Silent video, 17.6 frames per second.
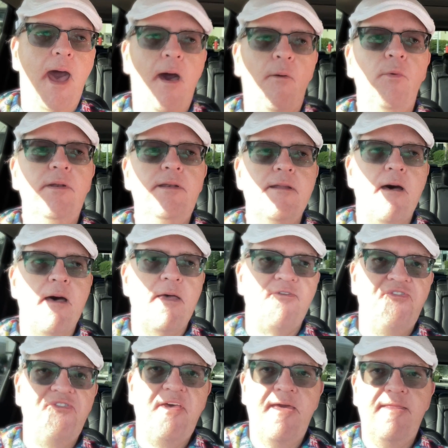I would
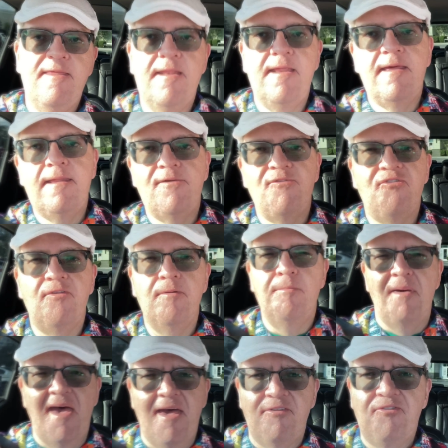not say that it is the
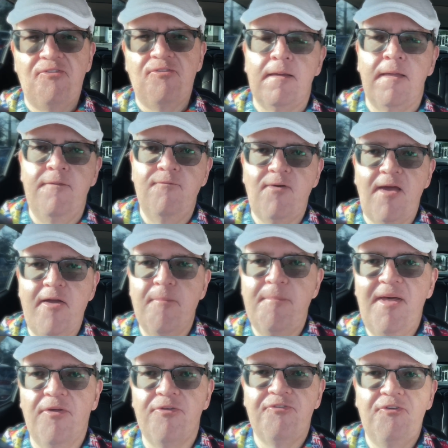best conveyor
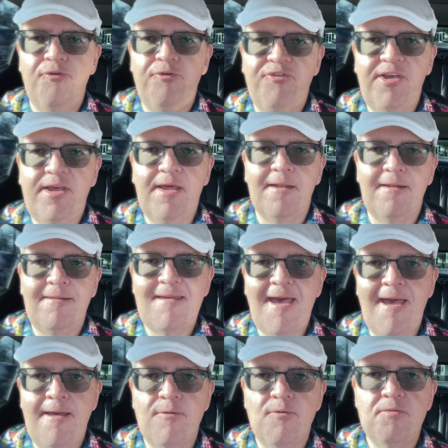belt sushi in
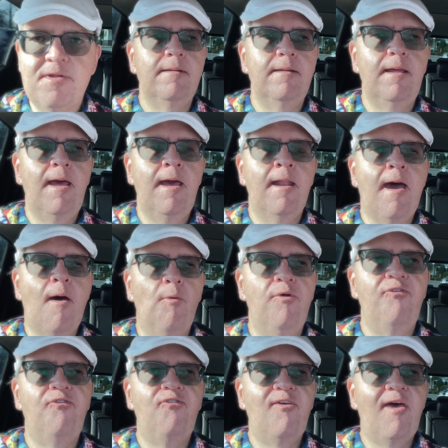town, and I
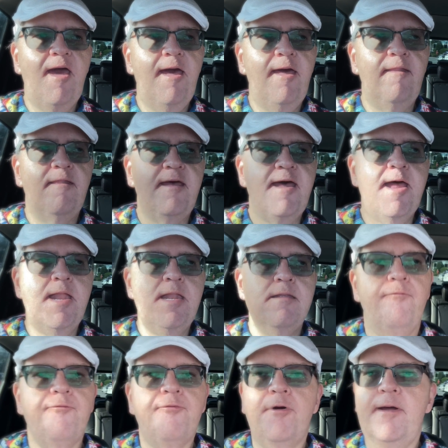would say that
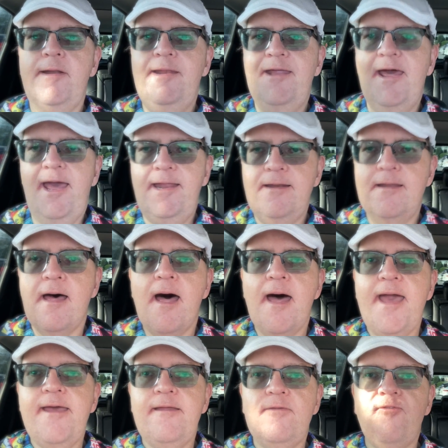for a date
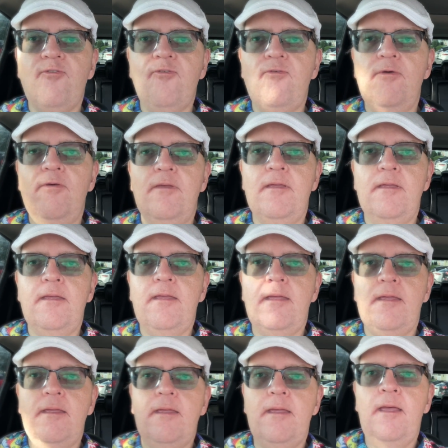night,
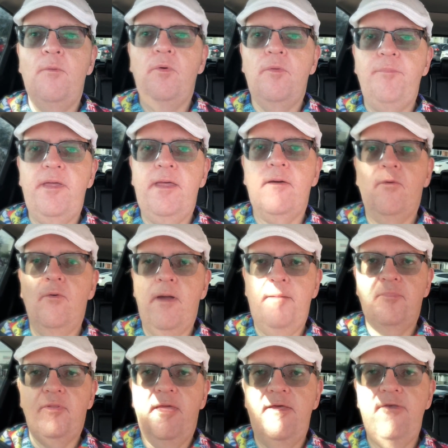it would be a
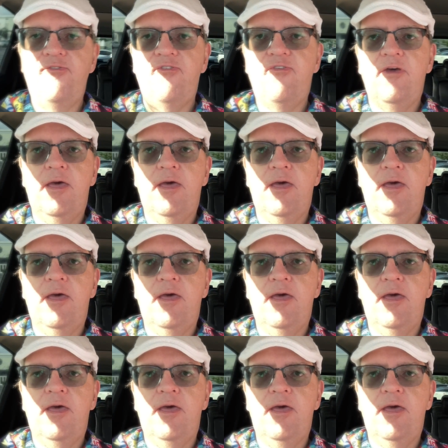great place to